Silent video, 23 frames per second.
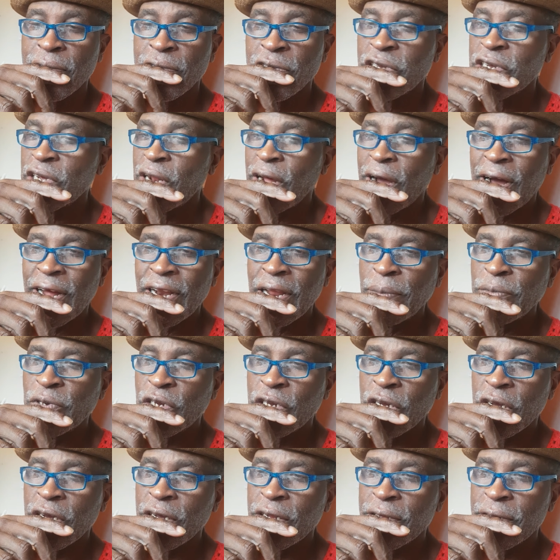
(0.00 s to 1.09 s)
Said all them
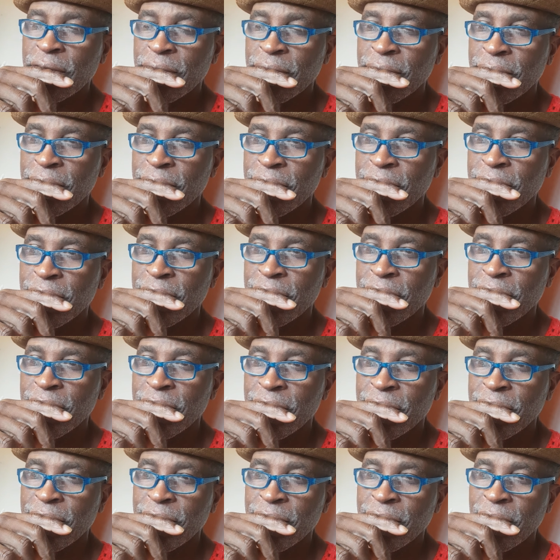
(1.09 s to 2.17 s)
shit.
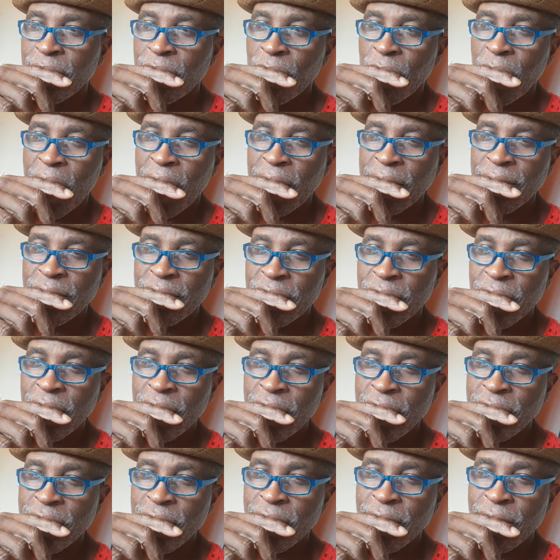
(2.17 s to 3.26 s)

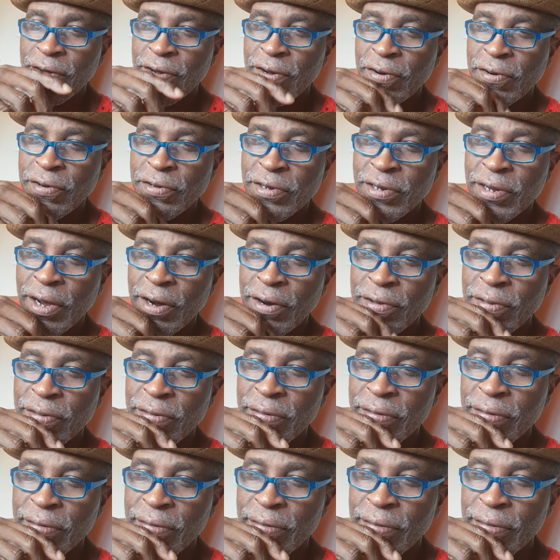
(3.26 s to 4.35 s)
Backstage at the Coach House
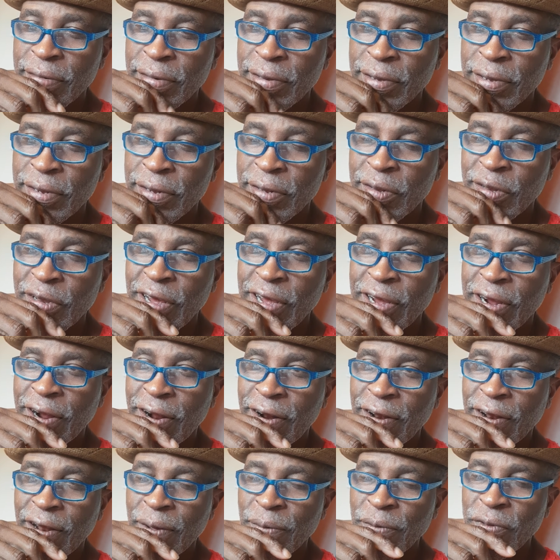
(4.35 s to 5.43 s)

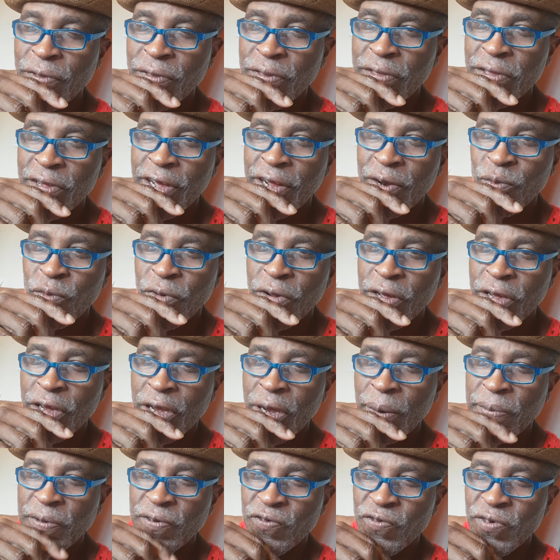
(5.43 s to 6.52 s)
nightclub in San Juan
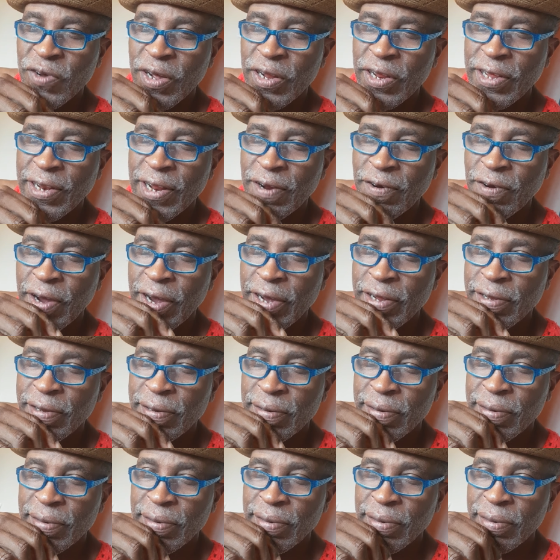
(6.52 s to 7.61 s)
Capistrano. Ain't that right?
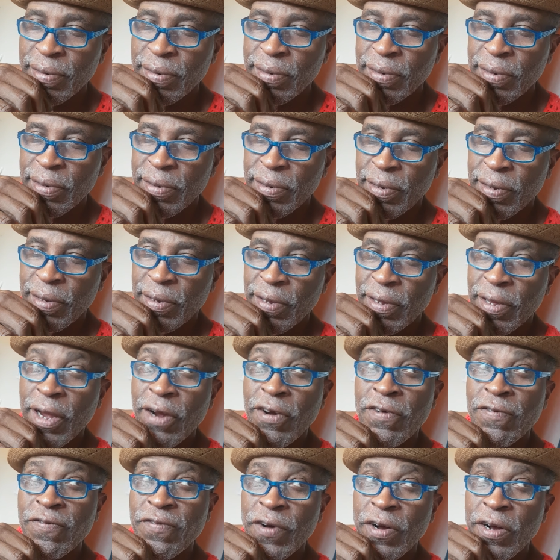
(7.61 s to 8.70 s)

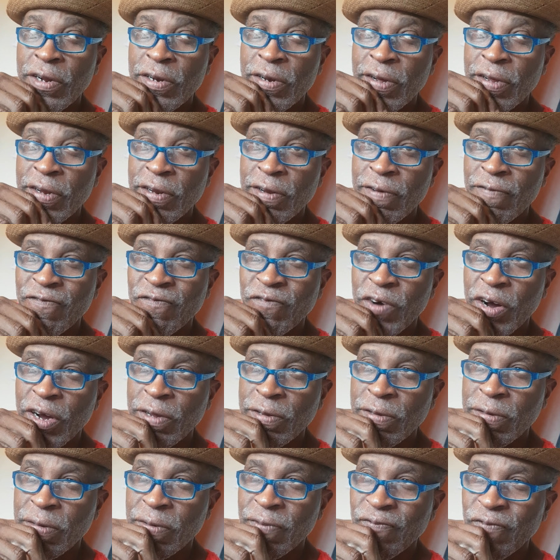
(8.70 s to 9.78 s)
Carol Fogner, you little
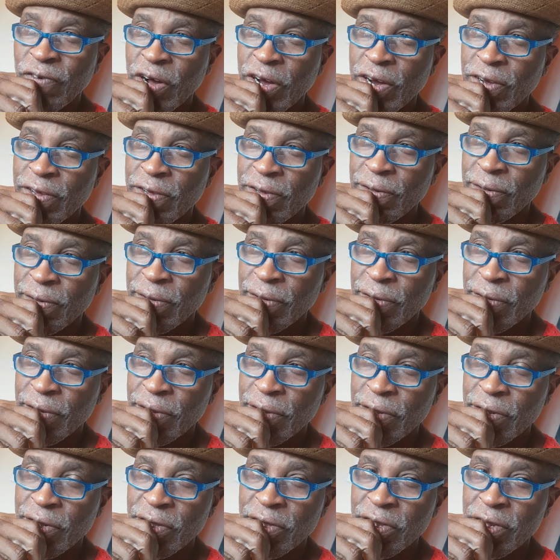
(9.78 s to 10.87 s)
fucking fucker, you.
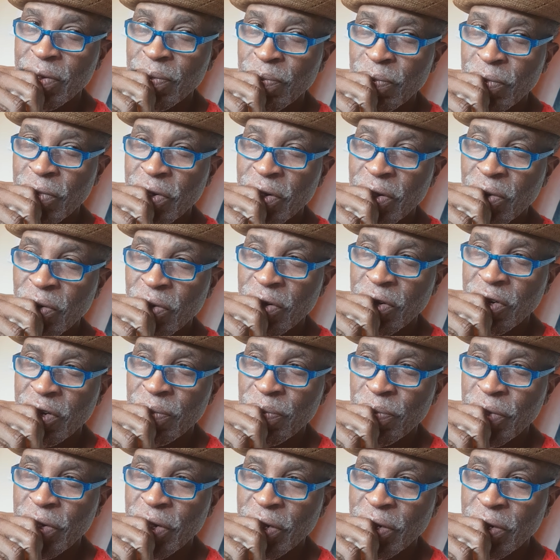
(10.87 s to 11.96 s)
Tim McQueen is a
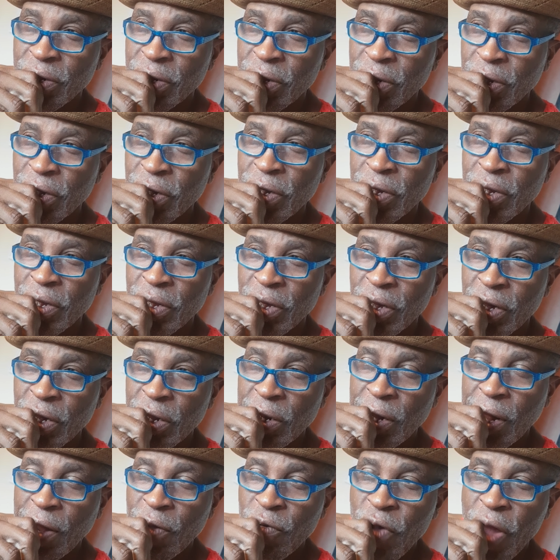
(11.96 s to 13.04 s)
bit.
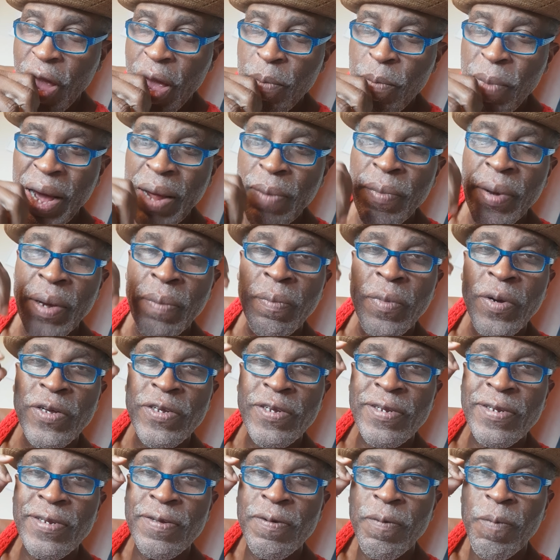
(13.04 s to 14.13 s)
Ain't that right, band
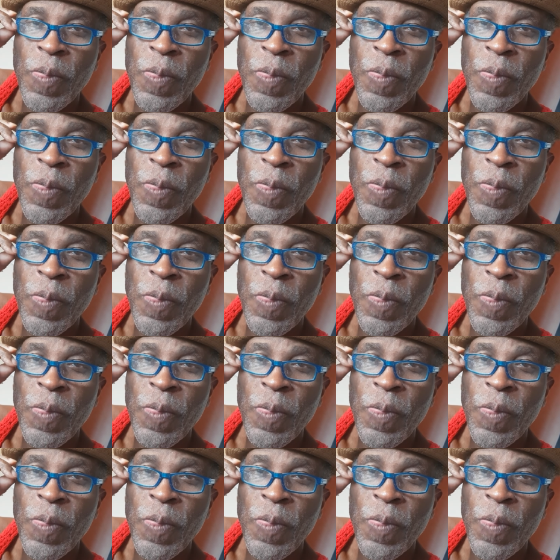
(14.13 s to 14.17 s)
members?